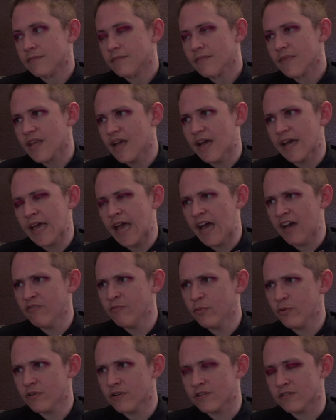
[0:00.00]
I have
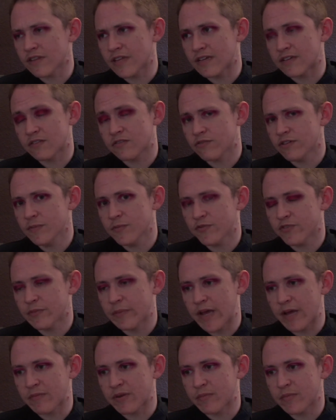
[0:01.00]
more like scripts for
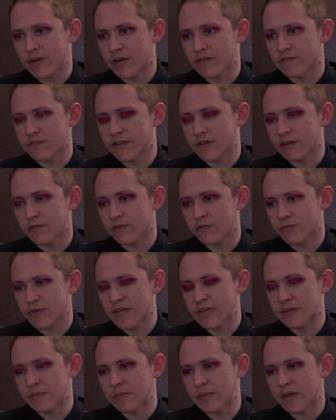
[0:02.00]
Batman Beyond videos
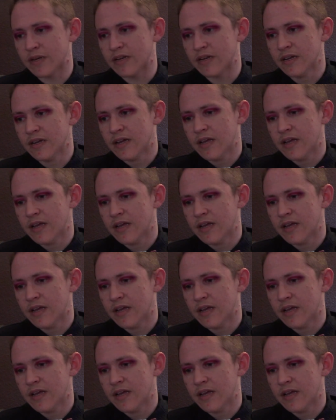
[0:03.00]
written, but